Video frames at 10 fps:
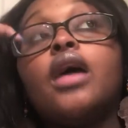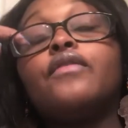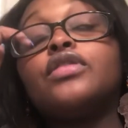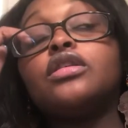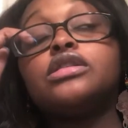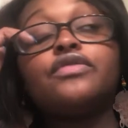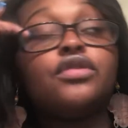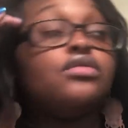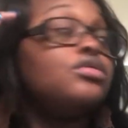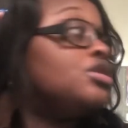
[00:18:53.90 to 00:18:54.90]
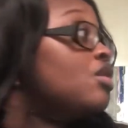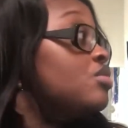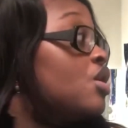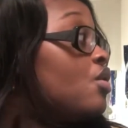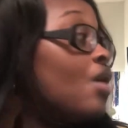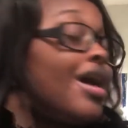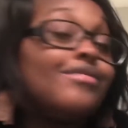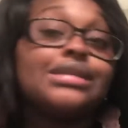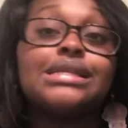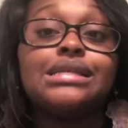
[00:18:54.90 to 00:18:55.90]
For those of you who don't know or
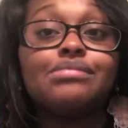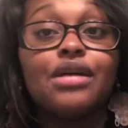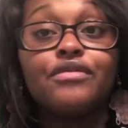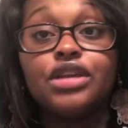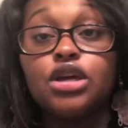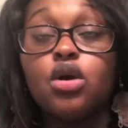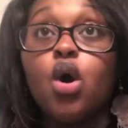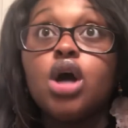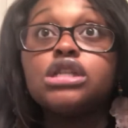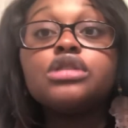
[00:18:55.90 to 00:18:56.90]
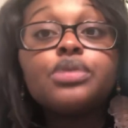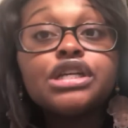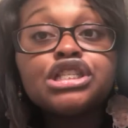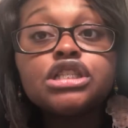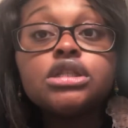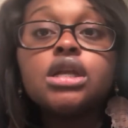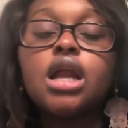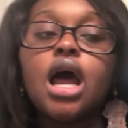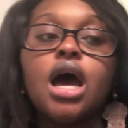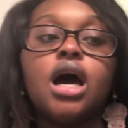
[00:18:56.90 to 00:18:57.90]
haven't seen my video on depression,
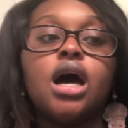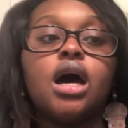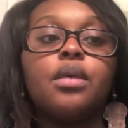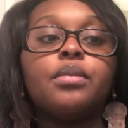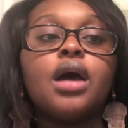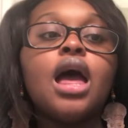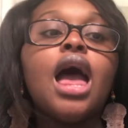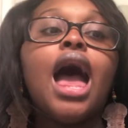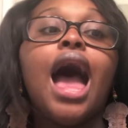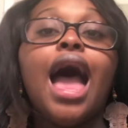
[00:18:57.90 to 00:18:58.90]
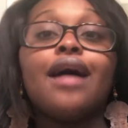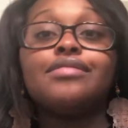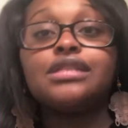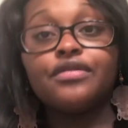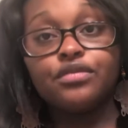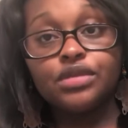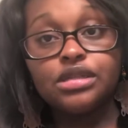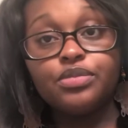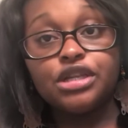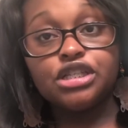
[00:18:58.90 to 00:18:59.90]
I have suffered with
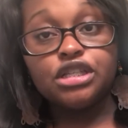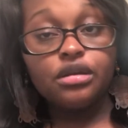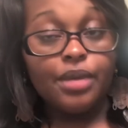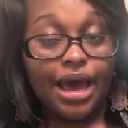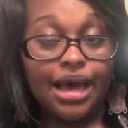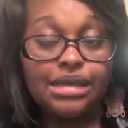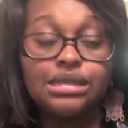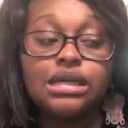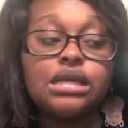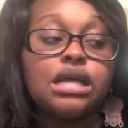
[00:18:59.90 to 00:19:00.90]
depression in the past.